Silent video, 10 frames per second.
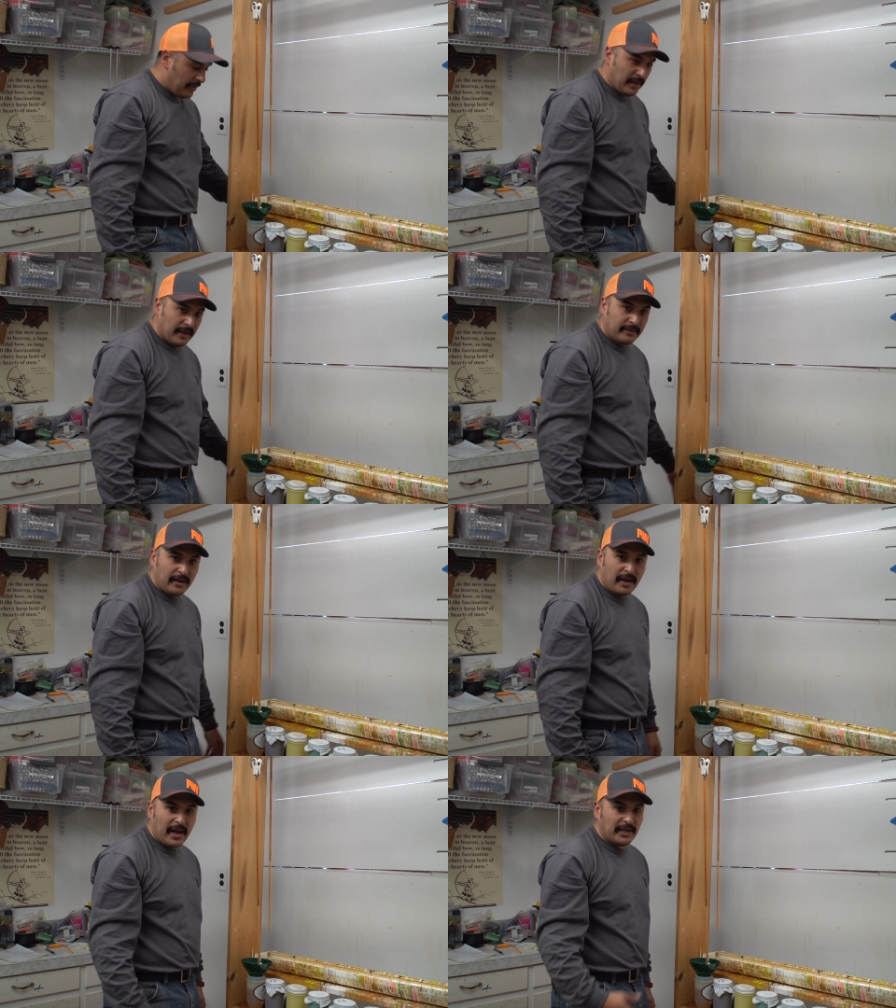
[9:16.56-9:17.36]

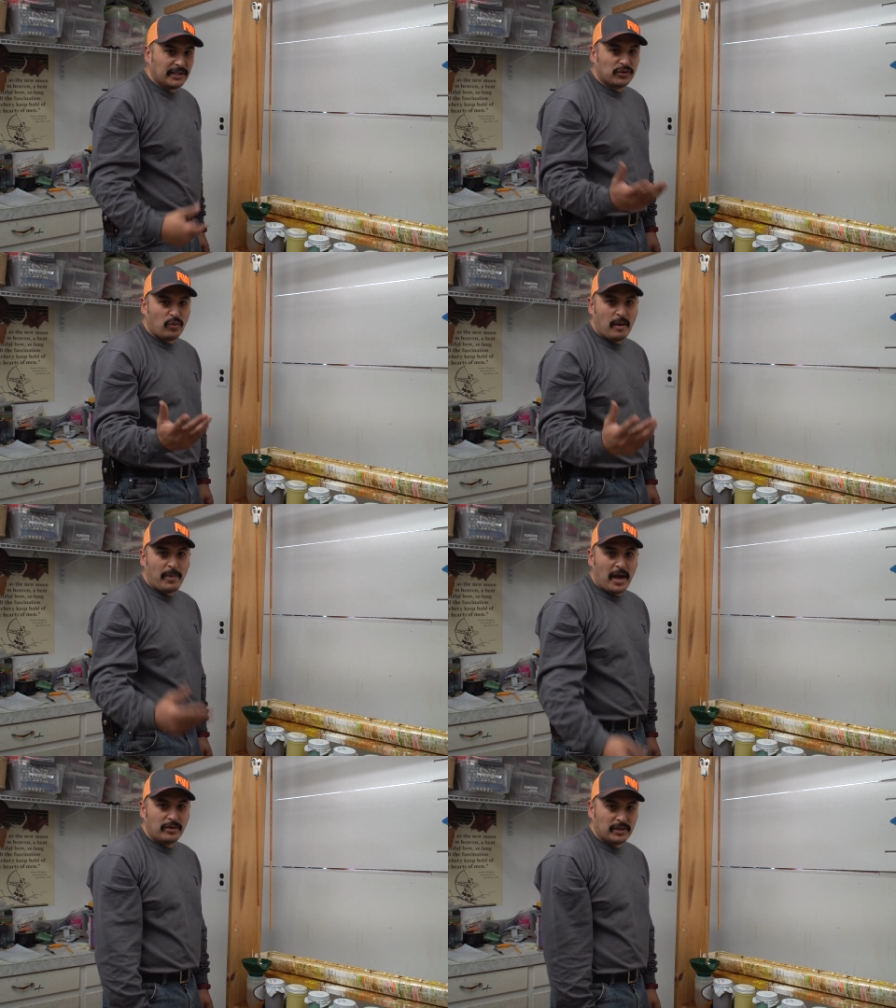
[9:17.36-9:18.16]
that uh, I just
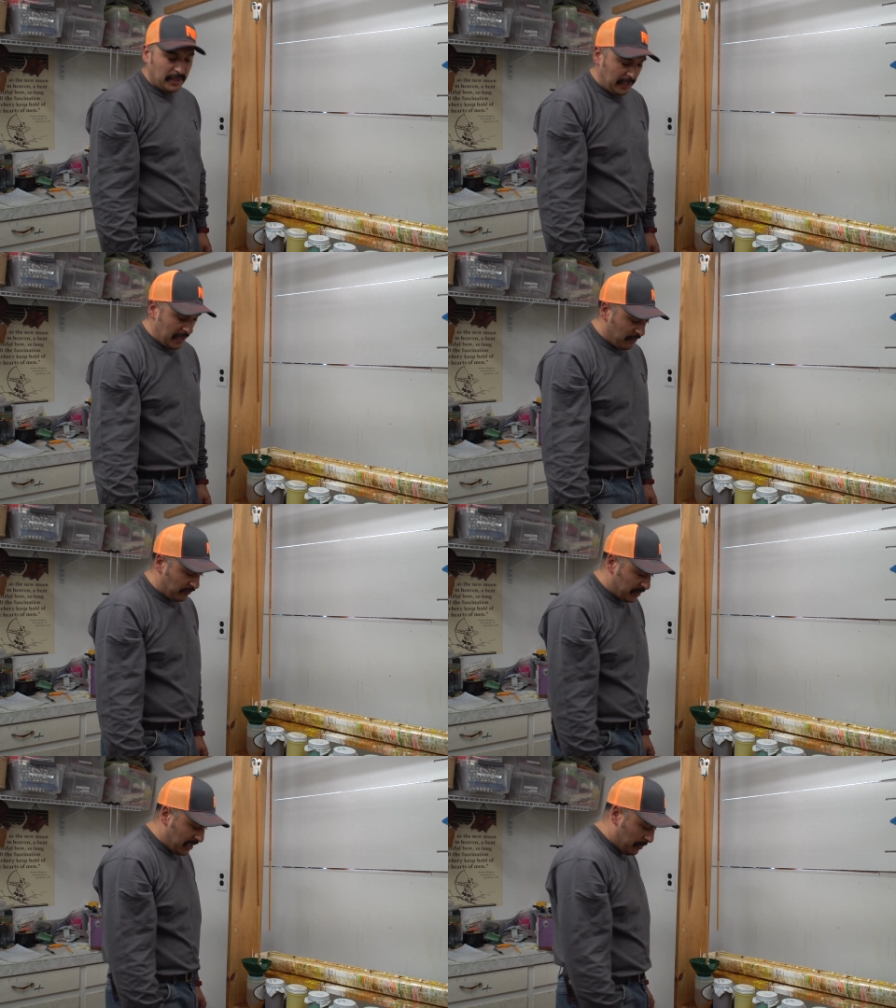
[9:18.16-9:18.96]
swap out and clean
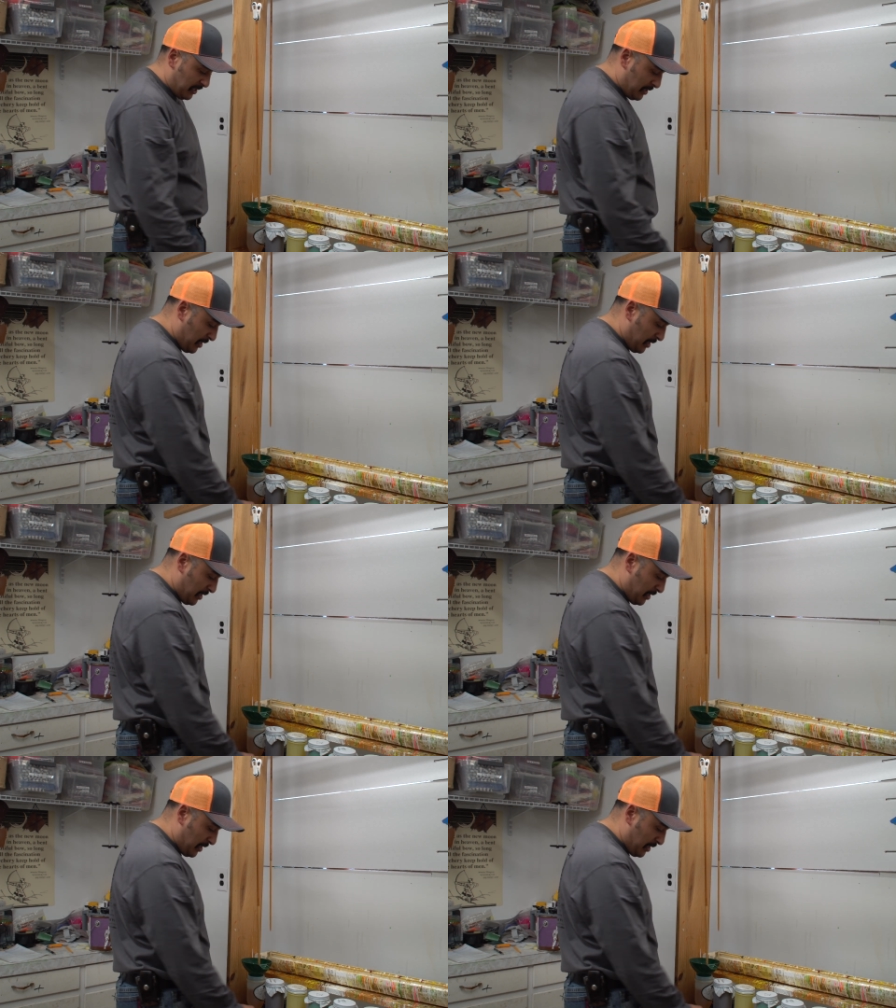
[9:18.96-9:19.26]
out from time to